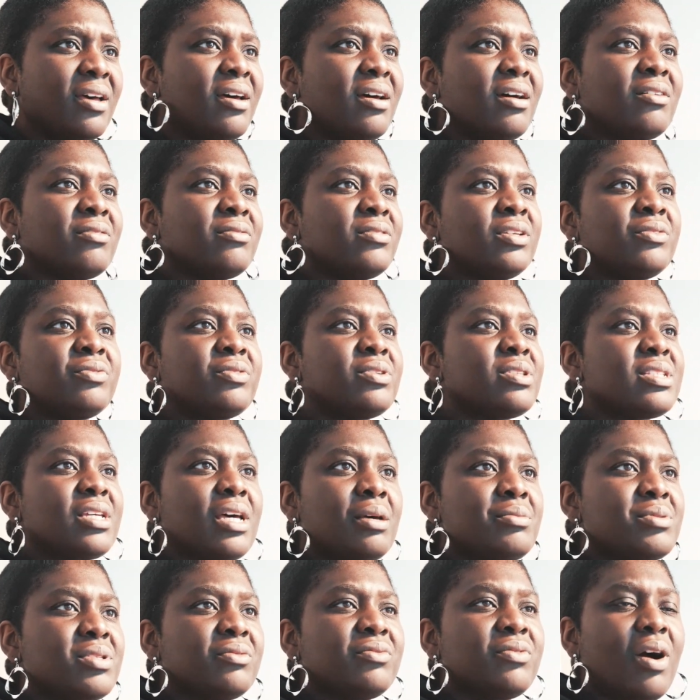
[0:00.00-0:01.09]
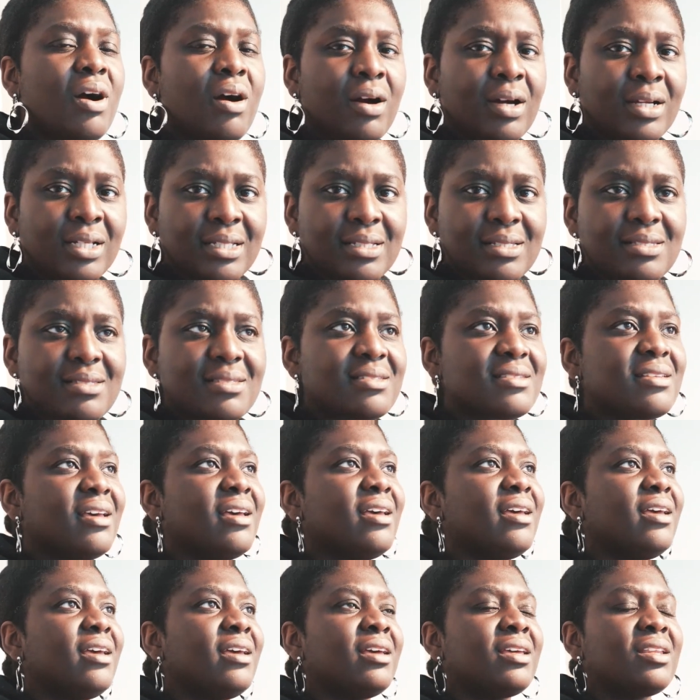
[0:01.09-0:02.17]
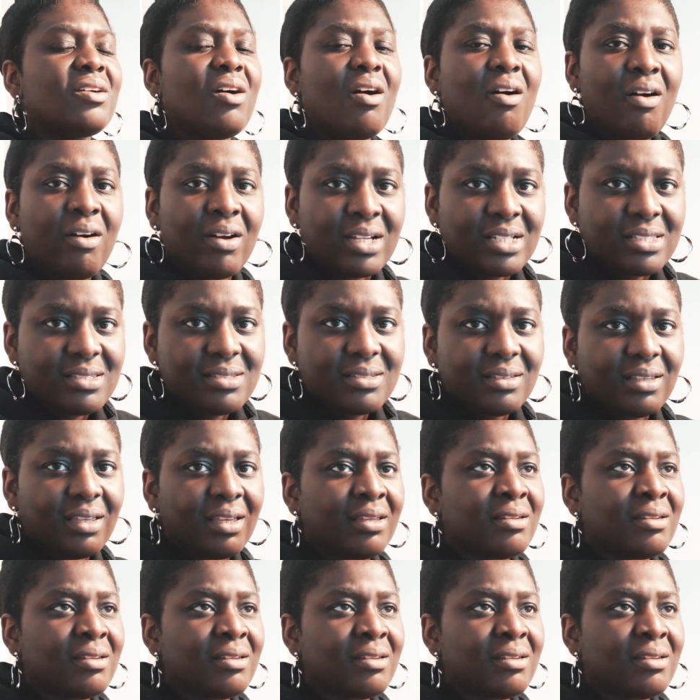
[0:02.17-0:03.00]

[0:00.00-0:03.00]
of different types of artists and art